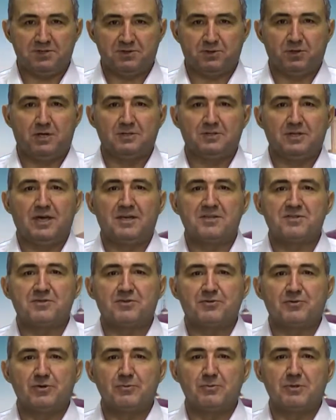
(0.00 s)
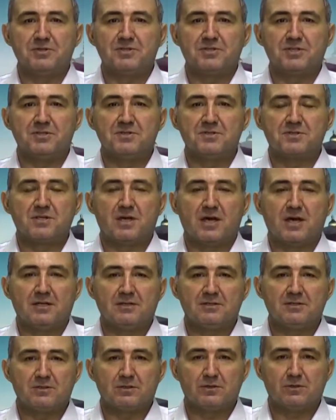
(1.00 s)
got excrement
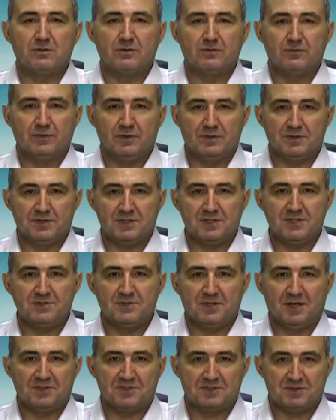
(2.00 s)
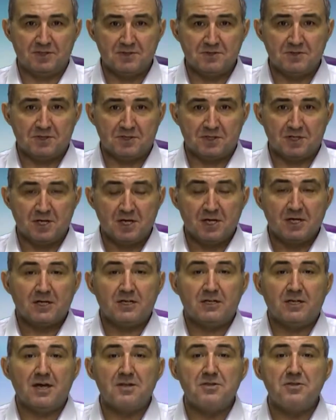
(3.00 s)
inside of his intestines
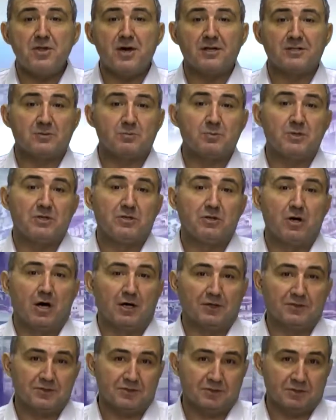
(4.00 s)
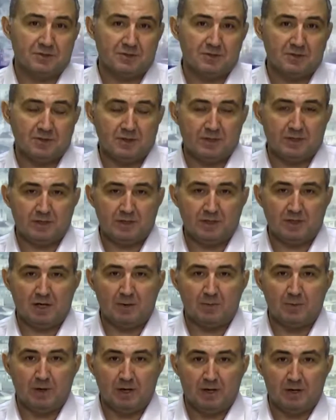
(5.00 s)
cannot be God,
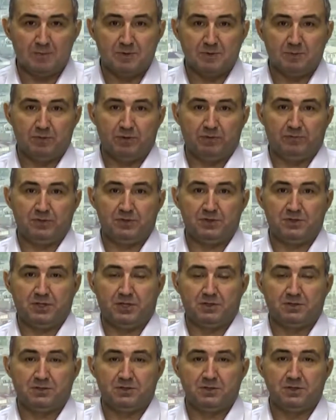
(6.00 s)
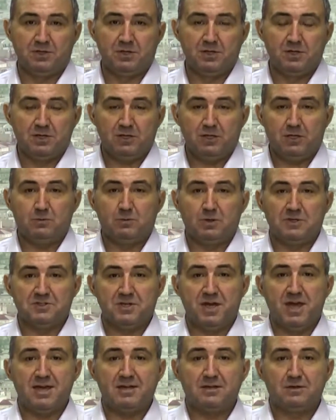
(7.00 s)
Abraham the prophet said. He was
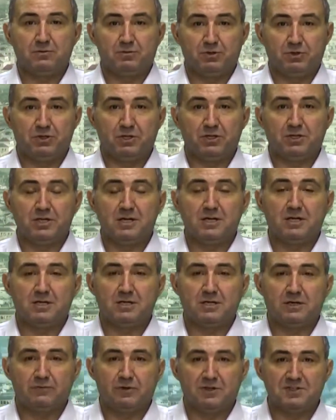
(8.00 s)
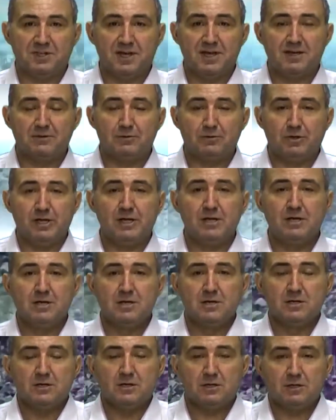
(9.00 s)
angry, the king was angry.
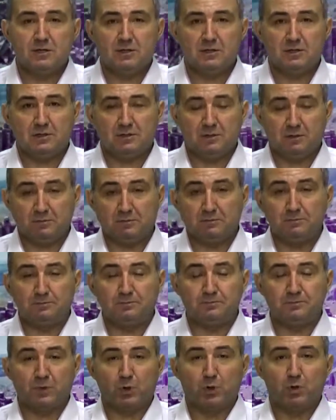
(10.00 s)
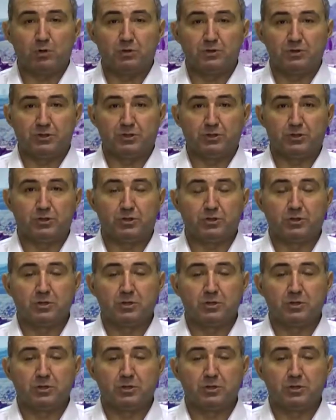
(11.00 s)
He ordered